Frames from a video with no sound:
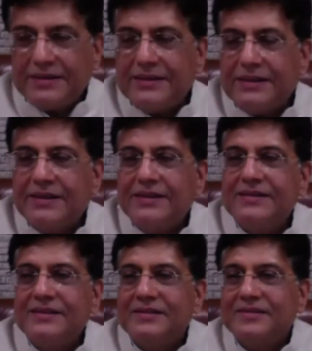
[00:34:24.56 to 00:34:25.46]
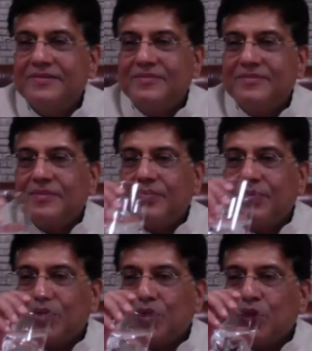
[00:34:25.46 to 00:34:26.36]

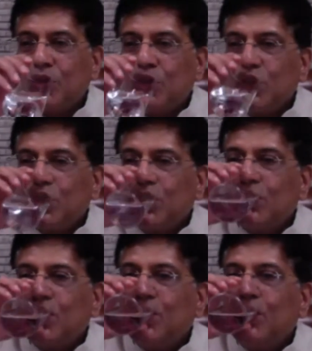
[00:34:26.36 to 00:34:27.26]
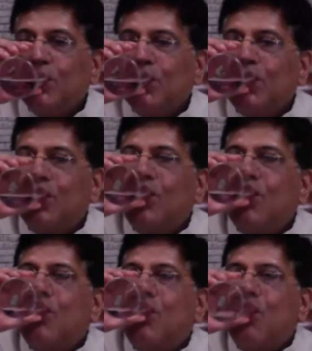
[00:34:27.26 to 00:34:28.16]

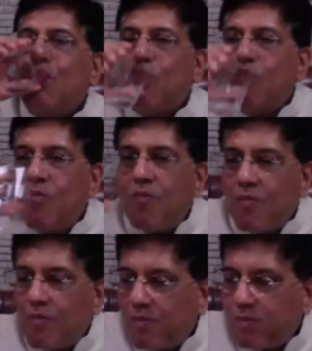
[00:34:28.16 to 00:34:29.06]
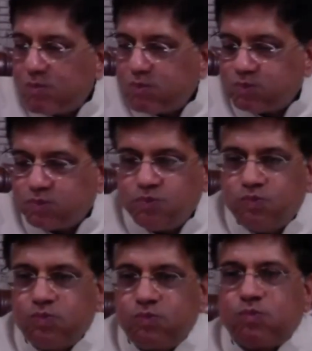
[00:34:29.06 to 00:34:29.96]

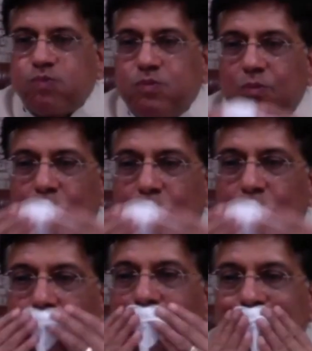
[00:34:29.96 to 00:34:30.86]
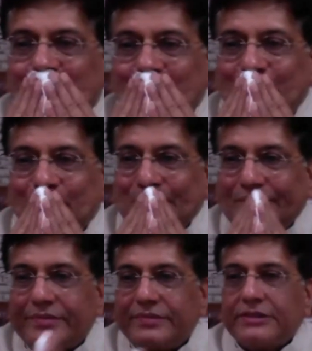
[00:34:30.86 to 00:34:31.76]

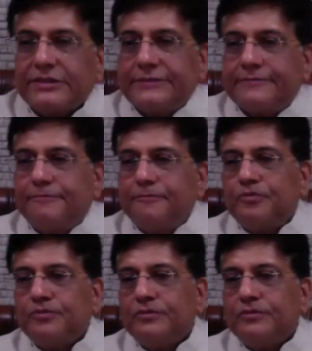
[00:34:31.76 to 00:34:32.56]
This person isn't speaking.